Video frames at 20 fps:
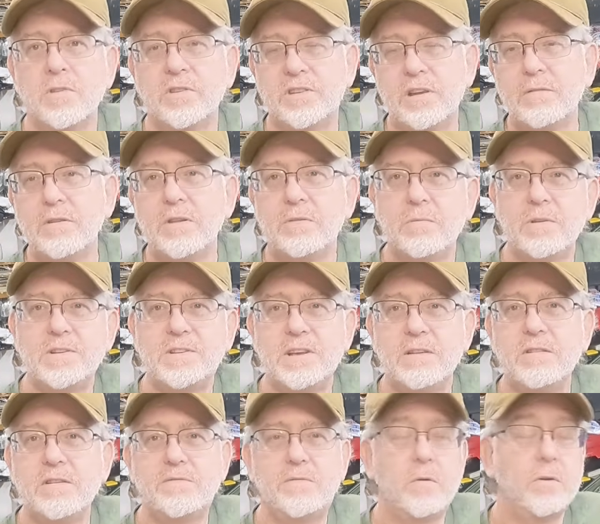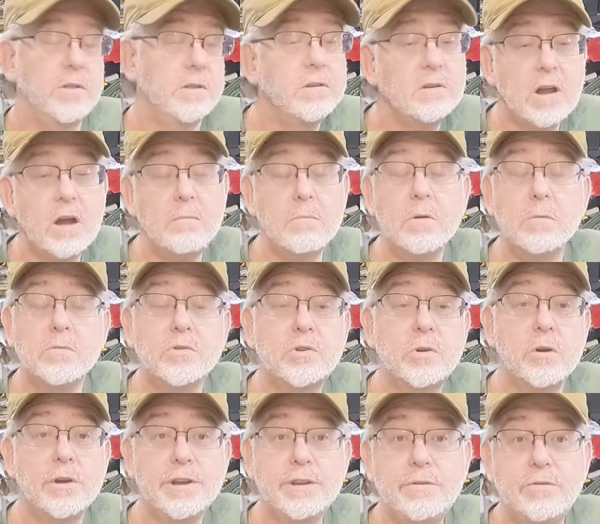73, 74, that the government was
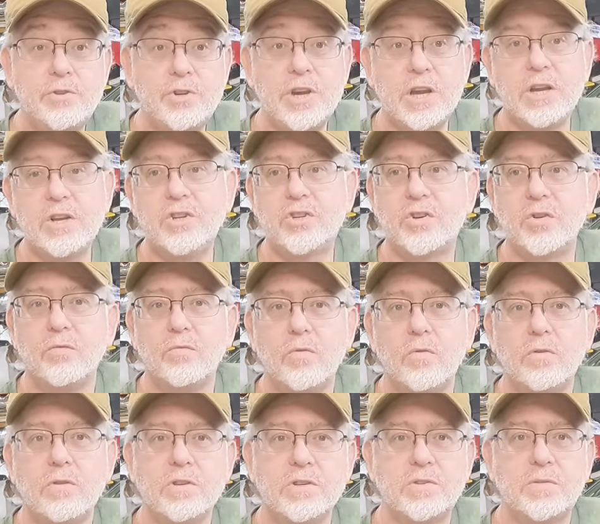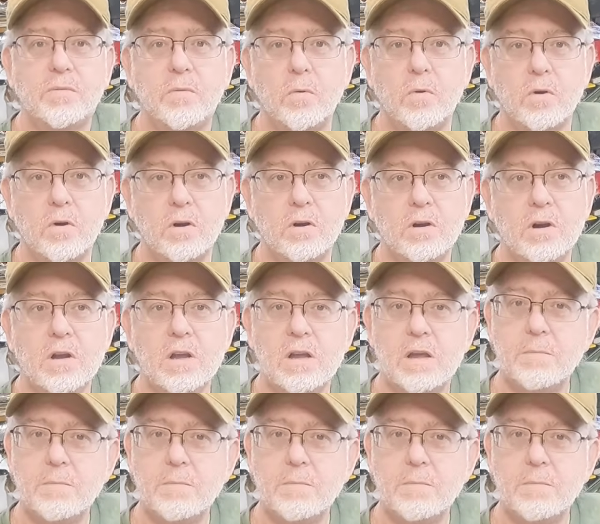going to change the rules for